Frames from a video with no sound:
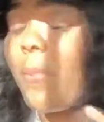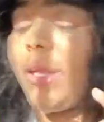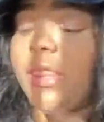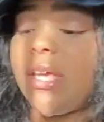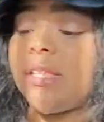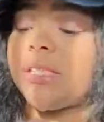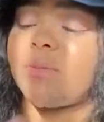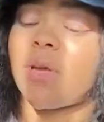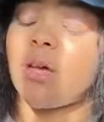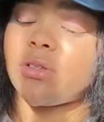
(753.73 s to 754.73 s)
But this
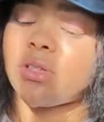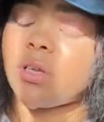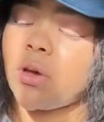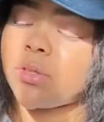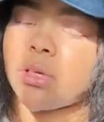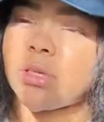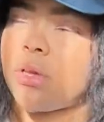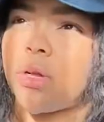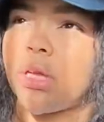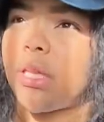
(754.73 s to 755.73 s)
smells so, so,
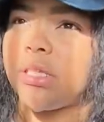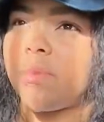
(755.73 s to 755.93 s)
so good. It